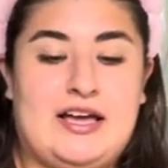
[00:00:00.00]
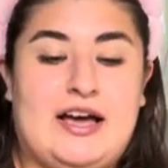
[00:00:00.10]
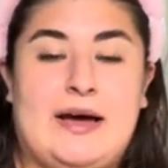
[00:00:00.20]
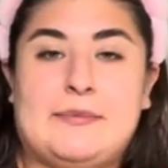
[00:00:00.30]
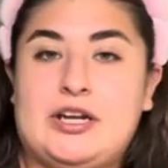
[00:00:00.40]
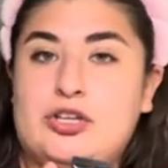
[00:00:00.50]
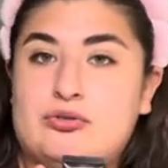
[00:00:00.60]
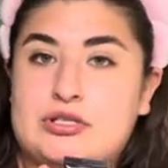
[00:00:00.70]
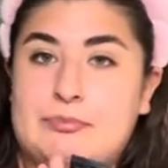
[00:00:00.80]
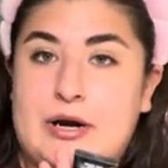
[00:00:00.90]
i'm gonna
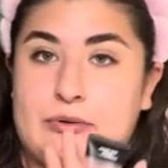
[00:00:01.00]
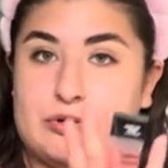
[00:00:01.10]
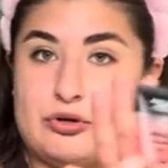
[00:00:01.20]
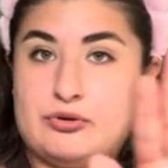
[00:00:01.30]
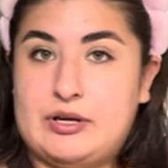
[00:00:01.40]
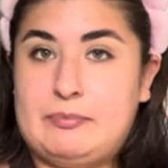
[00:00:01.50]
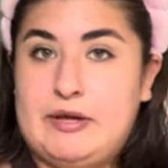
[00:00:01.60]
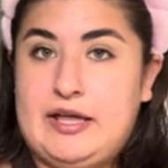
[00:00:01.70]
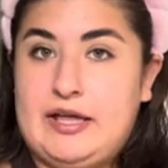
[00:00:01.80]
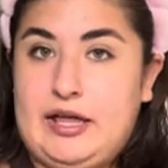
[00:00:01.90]
use the power grip
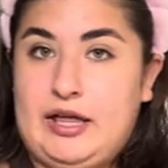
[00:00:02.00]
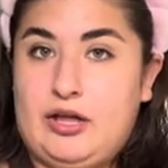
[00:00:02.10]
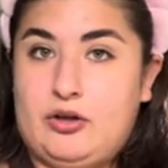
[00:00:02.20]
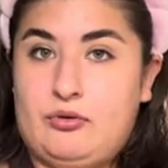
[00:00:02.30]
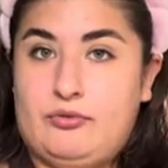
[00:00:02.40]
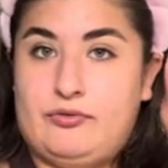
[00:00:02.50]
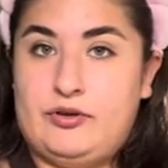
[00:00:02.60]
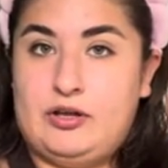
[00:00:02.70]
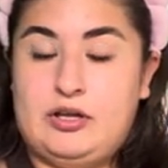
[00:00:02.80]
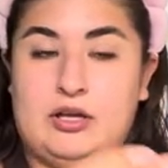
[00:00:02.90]
elf
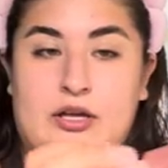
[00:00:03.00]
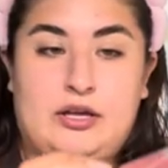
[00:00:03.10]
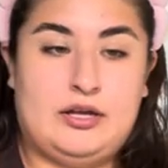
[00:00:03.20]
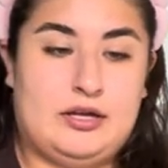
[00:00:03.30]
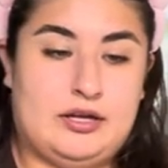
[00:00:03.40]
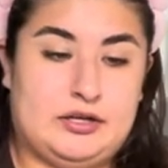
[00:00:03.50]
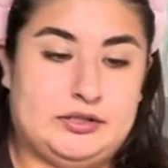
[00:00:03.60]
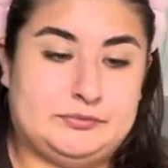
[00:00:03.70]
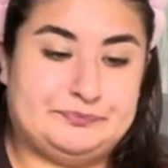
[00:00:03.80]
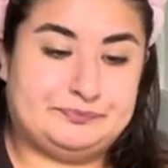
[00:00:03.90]

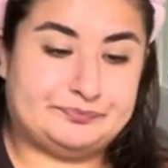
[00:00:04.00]
um